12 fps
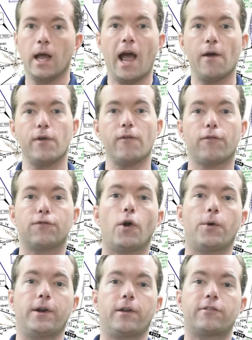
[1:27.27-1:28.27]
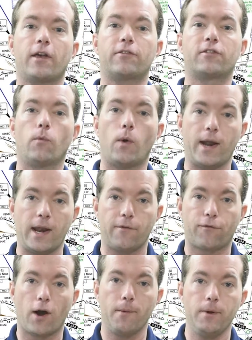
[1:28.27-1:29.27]
Have you ever flown in a Cessna one eighty
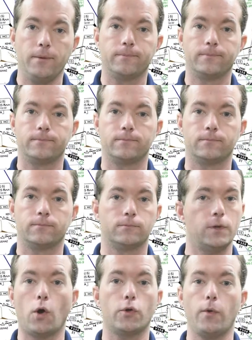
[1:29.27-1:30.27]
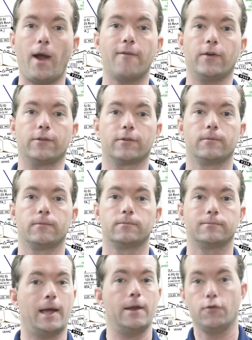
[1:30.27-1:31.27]
from? No, you haven't.
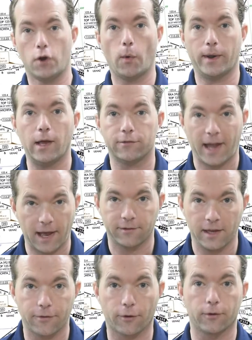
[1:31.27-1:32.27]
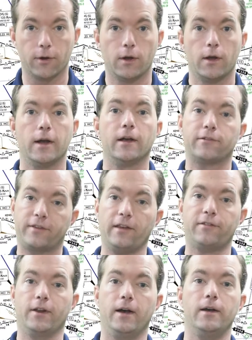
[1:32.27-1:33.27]
And no one else has either.
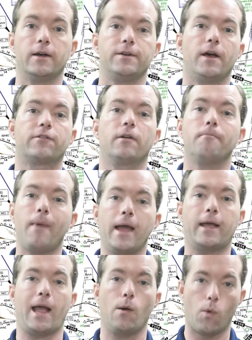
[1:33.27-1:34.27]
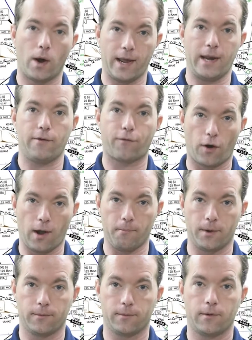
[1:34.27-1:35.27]
Cessna doesn't make a one eighty from.
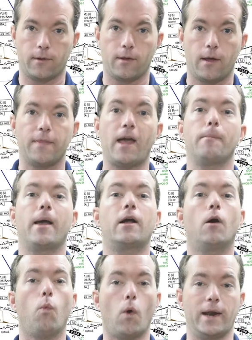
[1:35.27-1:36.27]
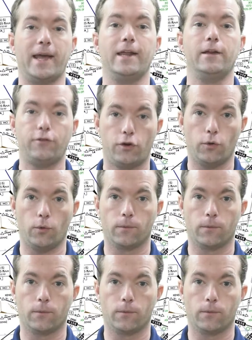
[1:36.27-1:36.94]
They make a one eighty-two.